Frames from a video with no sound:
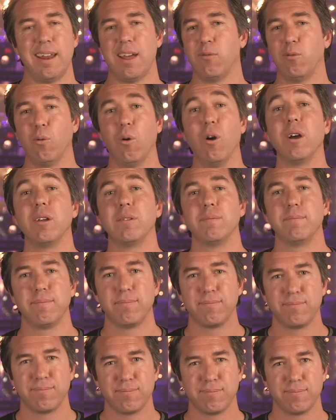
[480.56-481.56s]
have one.
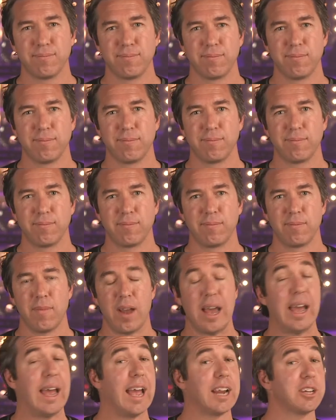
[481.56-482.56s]

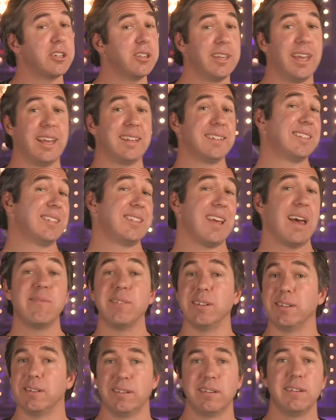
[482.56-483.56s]
I actually had
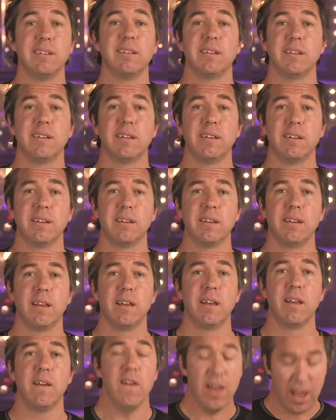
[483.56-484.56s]
7.
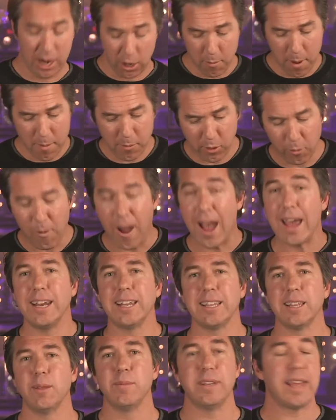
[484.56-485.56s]
And I remember
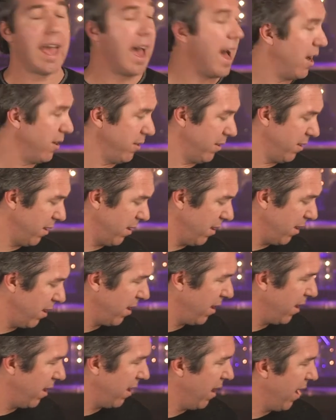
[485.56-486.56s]
writing them down.
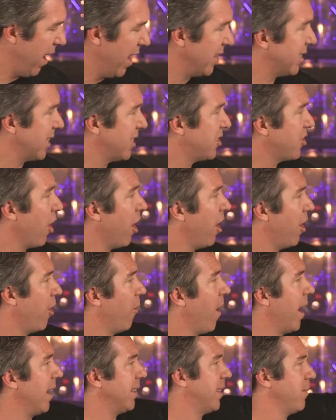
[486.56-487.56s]
As I started to
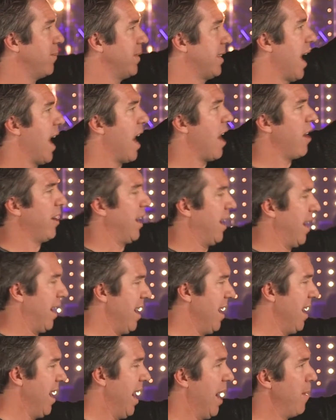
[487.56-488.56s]
write them down,
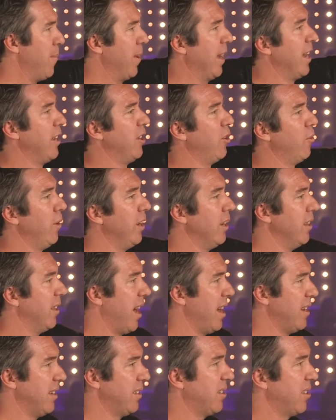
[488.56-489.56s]
I began to
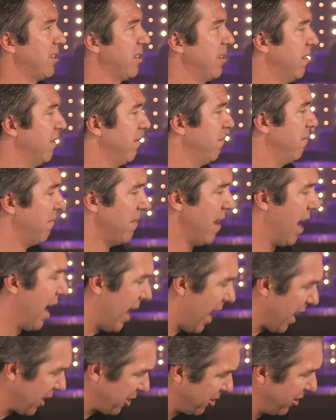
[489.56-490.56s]
realize, not
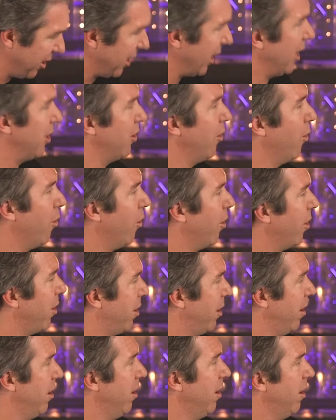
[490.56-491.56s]
actually in
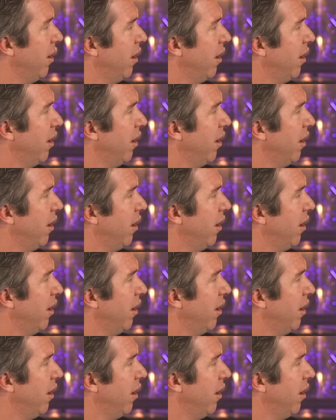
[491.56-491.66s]
order,